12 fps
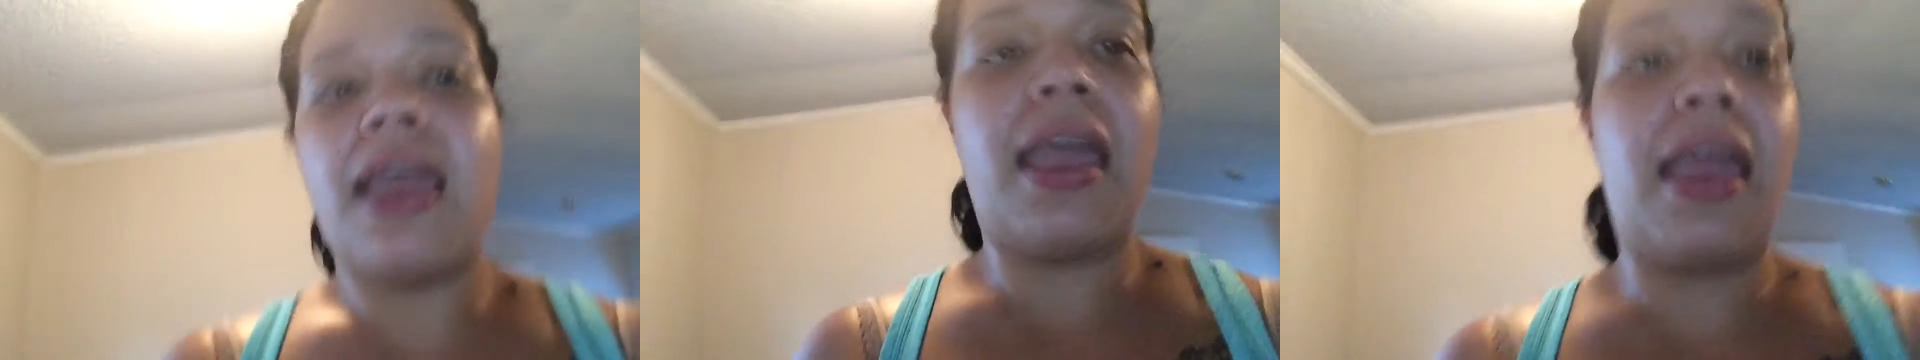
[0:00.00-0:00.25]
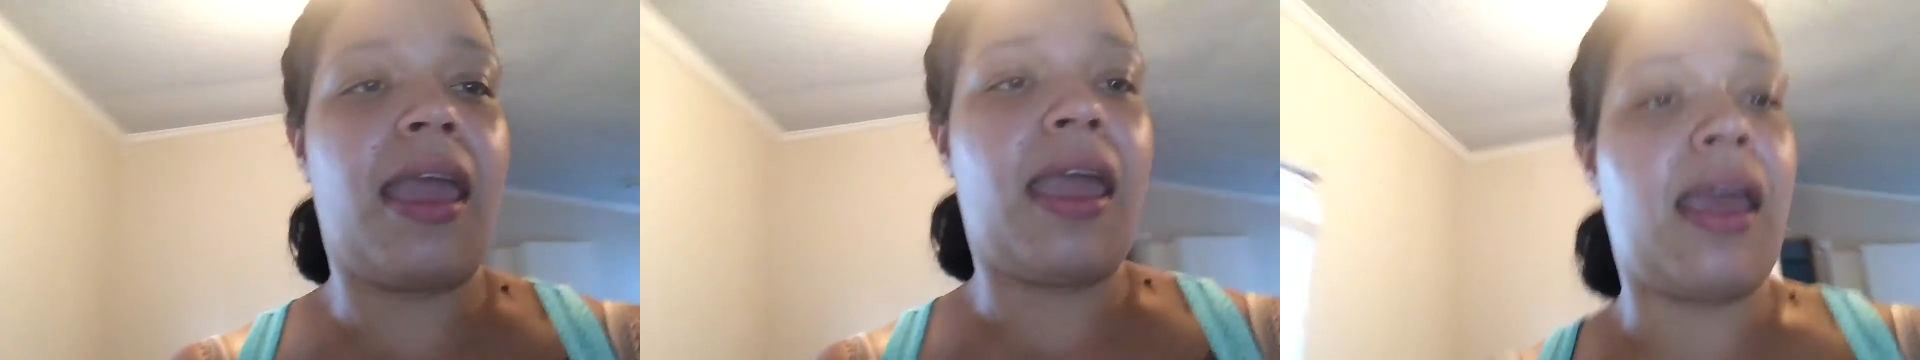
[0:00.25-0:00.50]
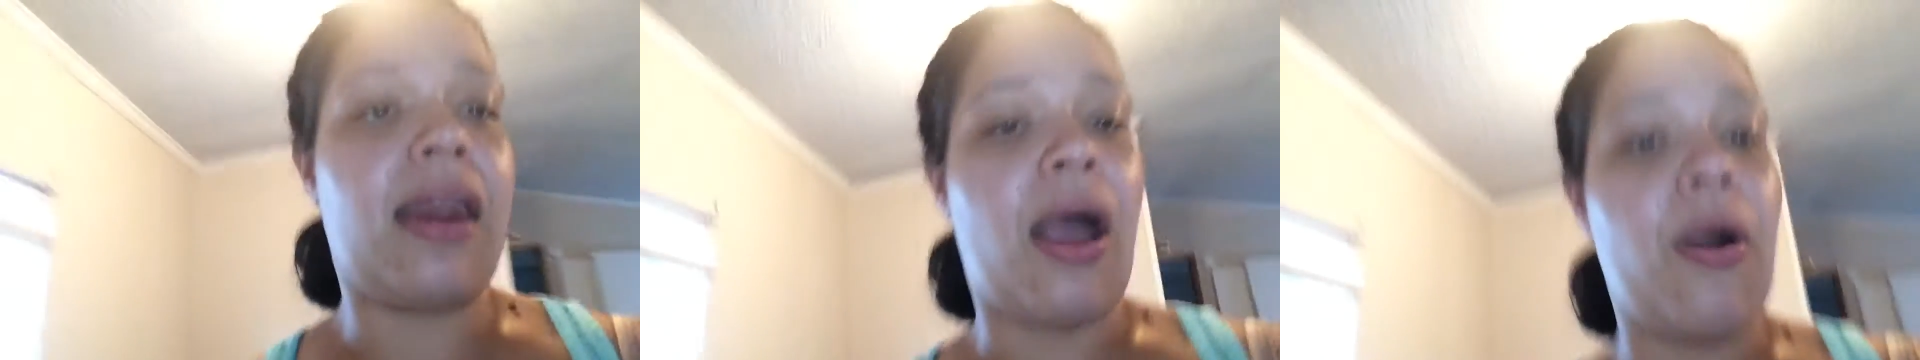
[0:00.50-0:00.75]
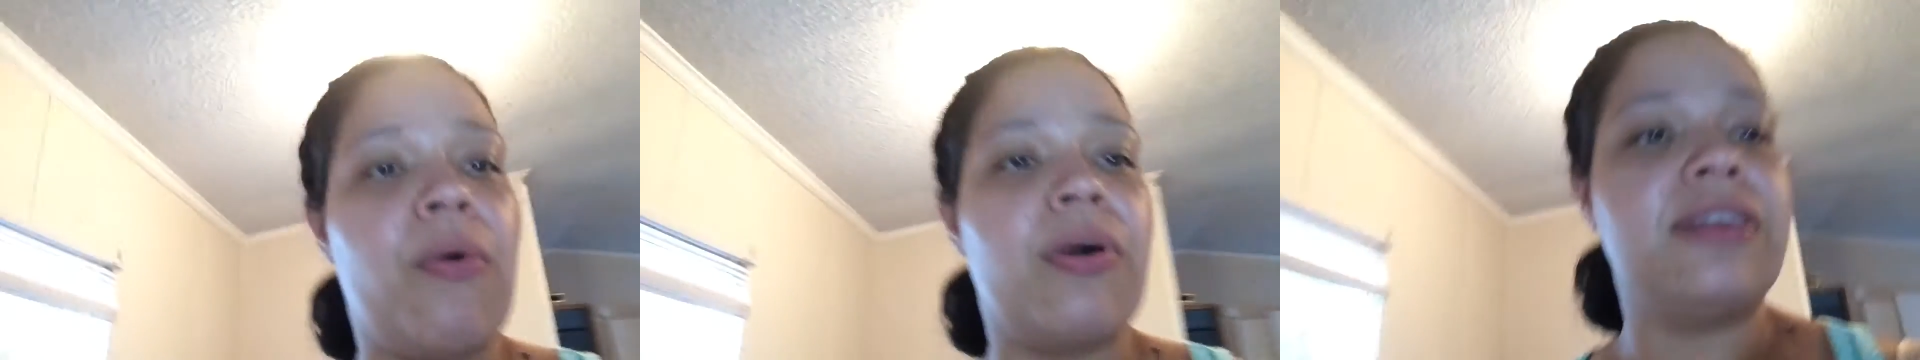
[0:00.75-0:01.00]
And
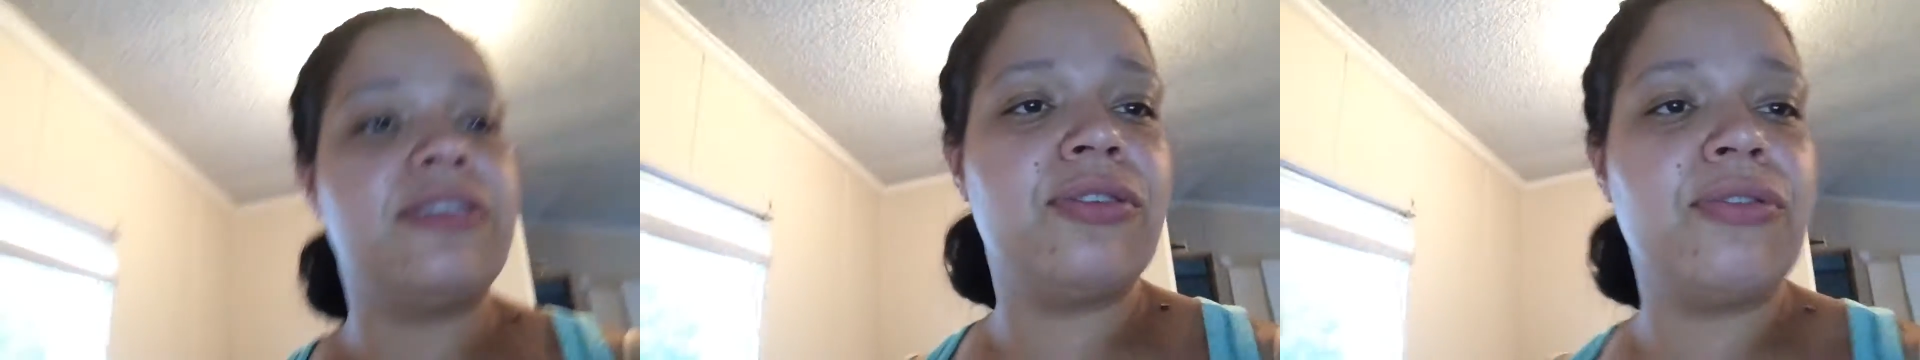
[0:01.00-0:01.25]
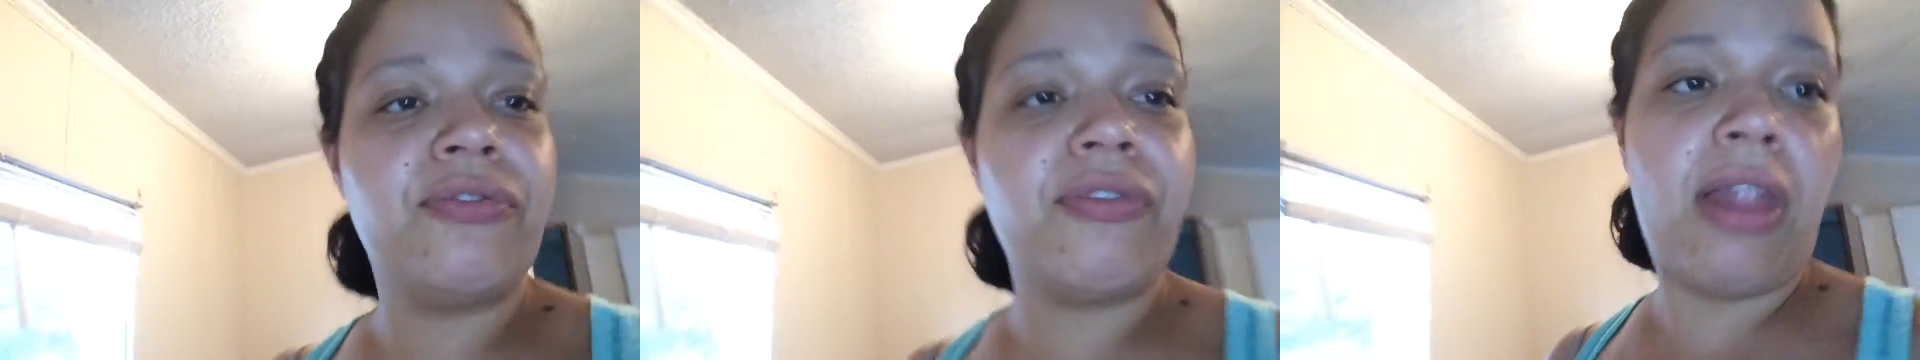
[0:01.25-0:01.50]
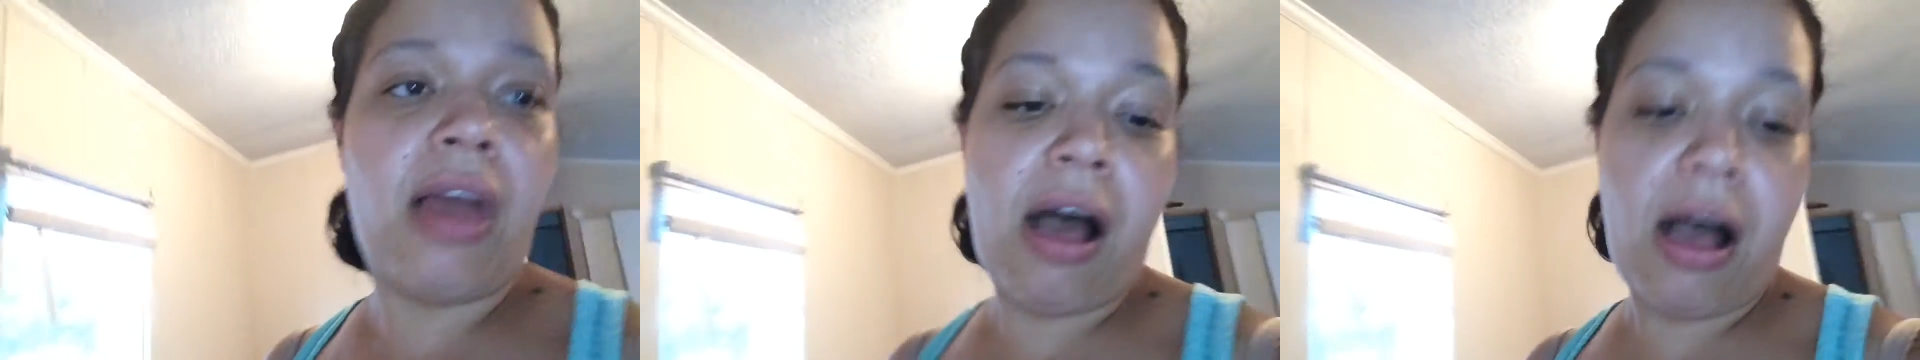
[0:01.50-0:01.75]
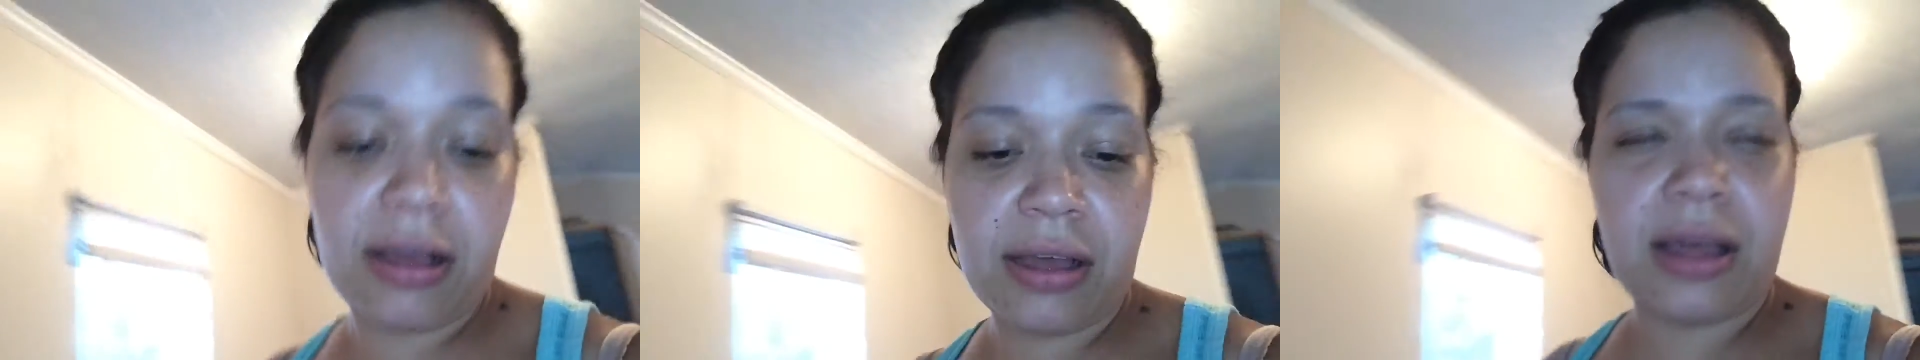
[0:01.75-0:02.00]
I want to
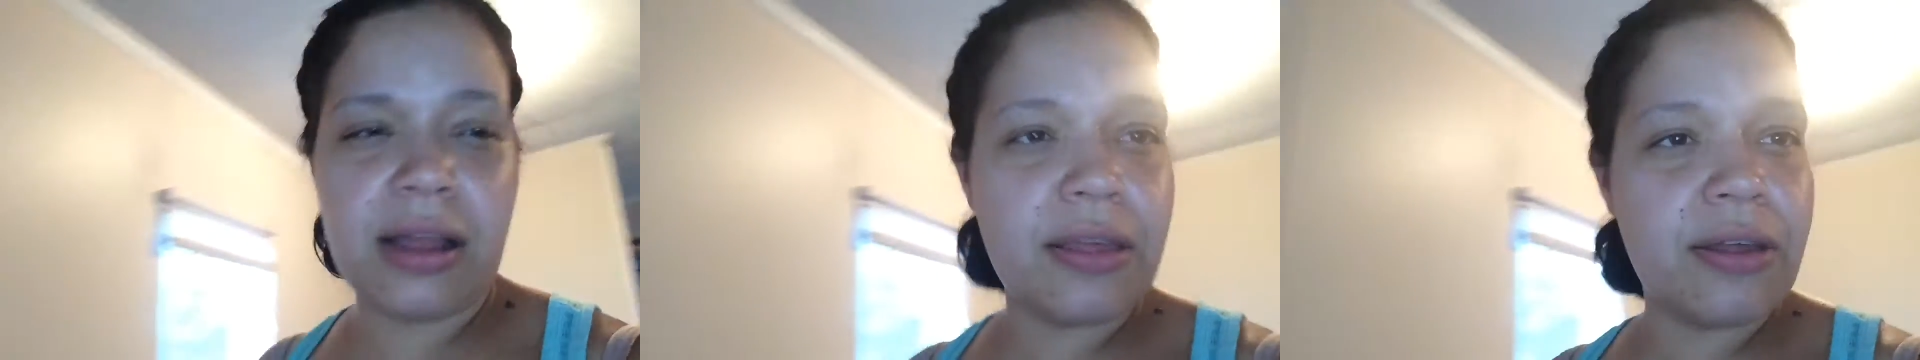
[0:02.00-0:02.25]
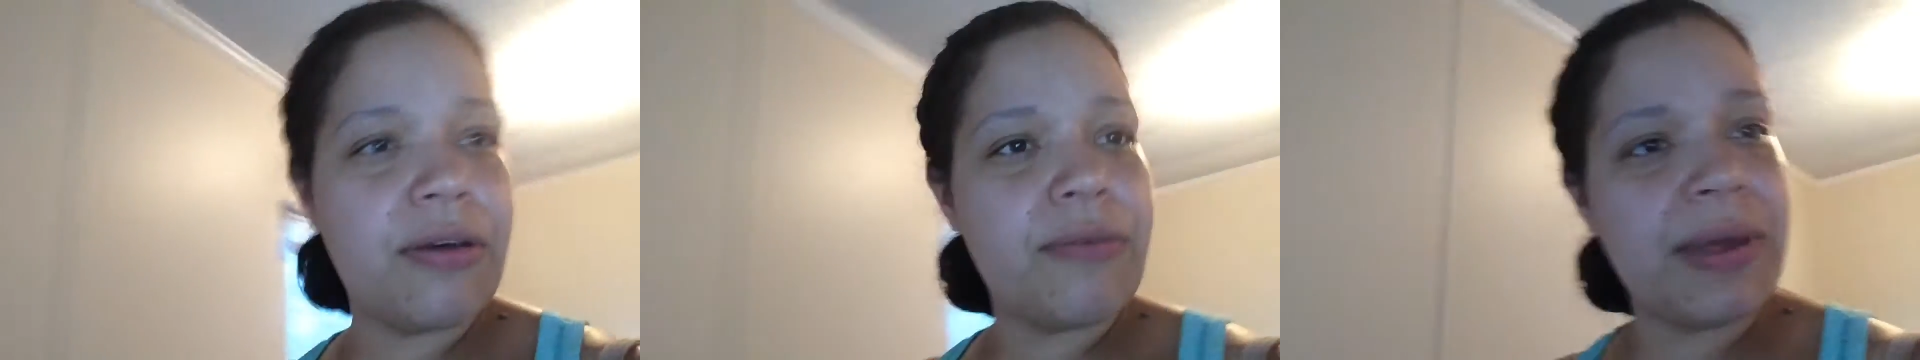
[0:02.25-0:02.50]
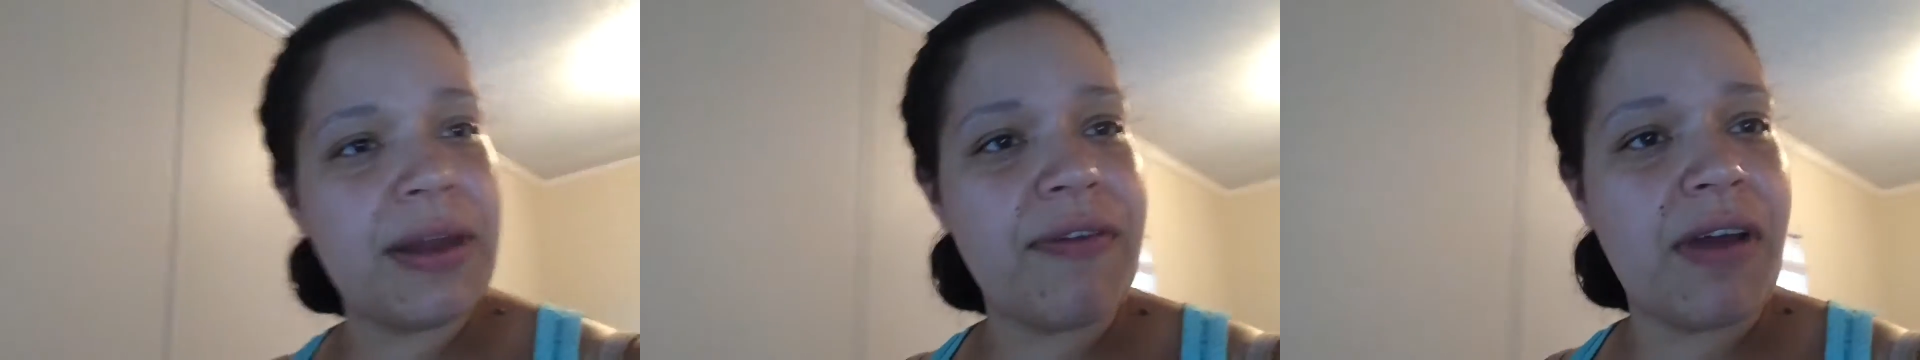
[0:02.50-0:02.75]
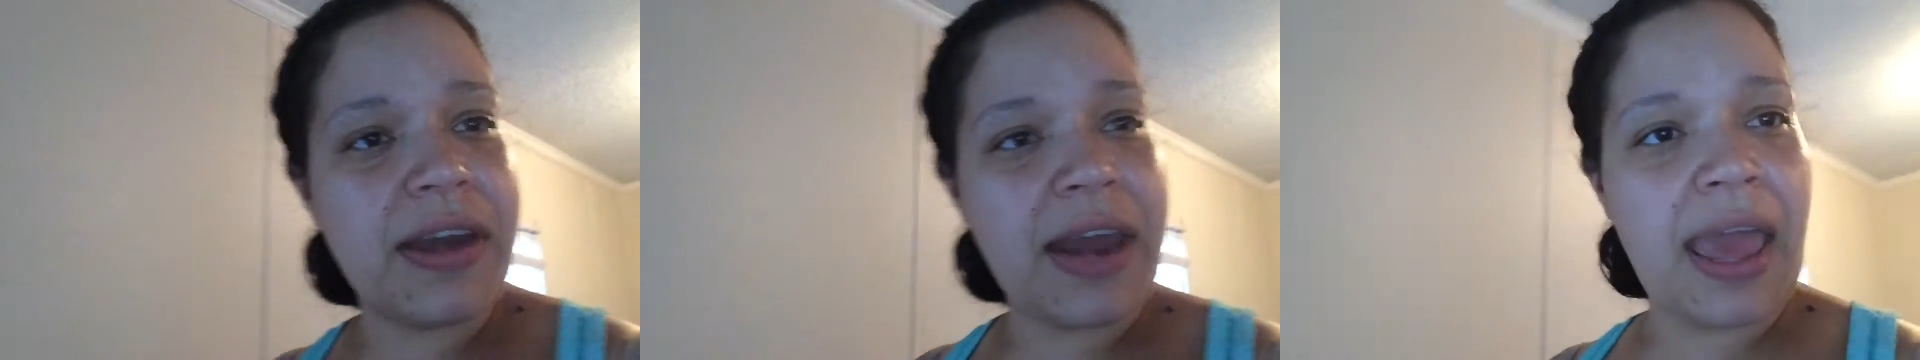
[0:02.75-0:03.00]
vlog a little bit of
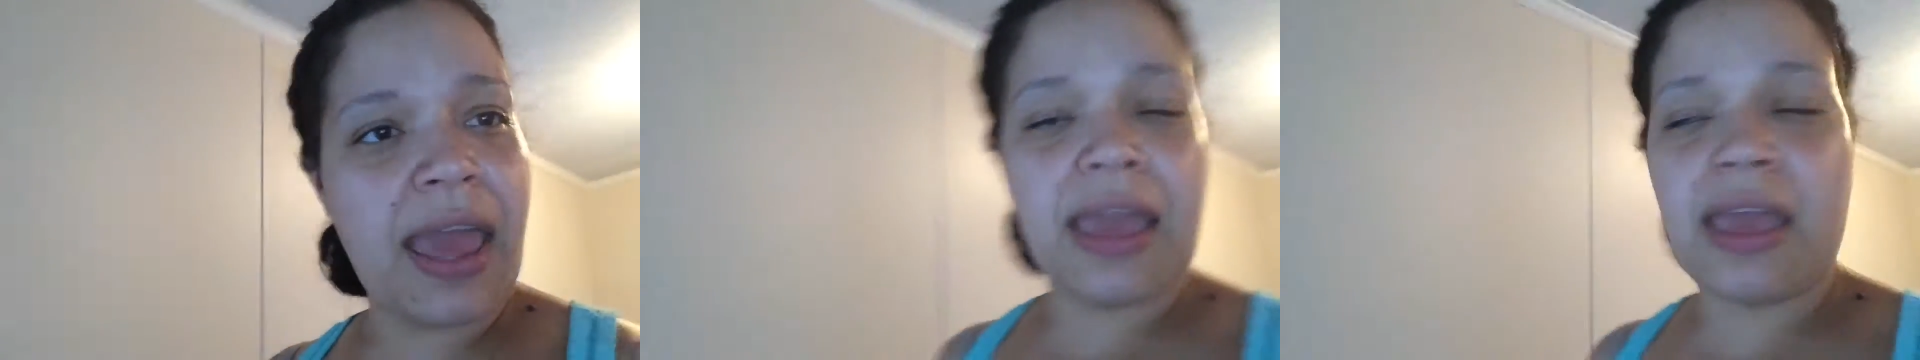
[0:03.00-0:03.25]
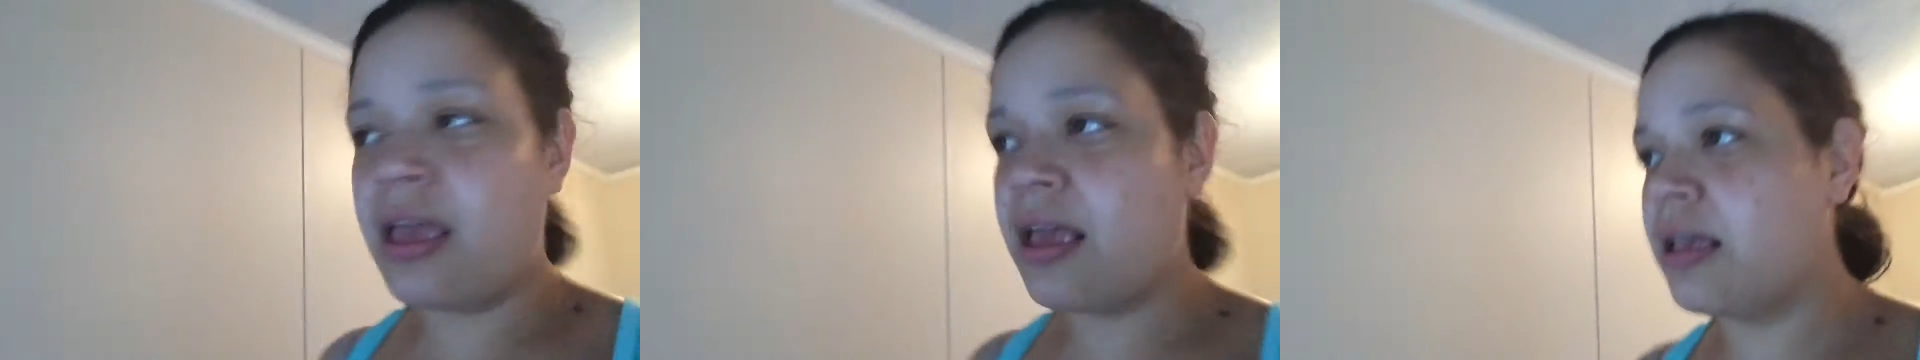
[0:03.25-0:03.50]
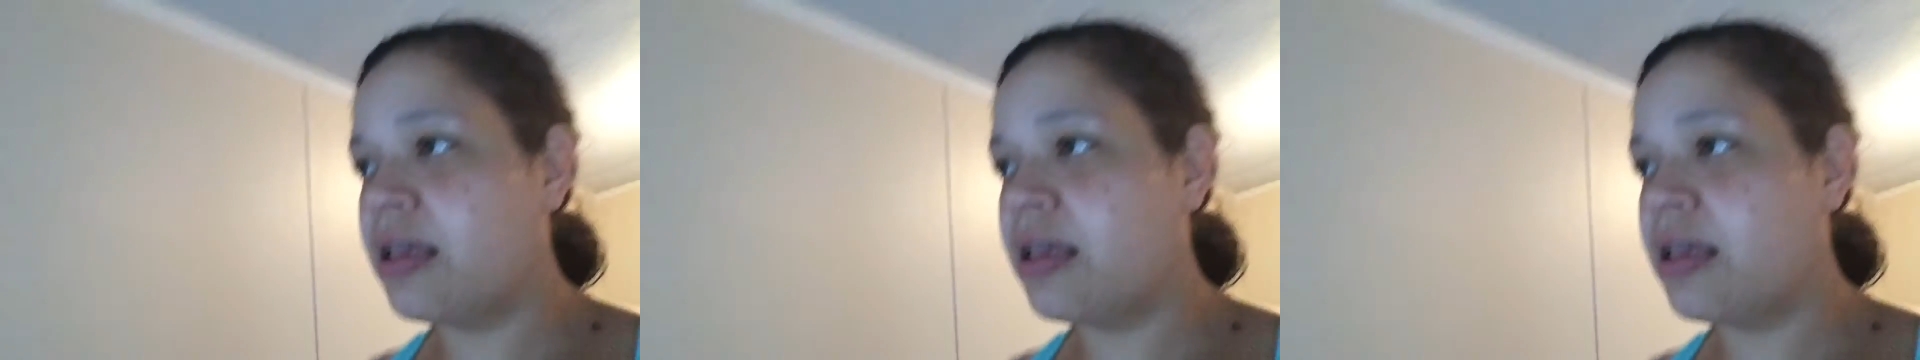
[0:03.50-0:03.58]
our day.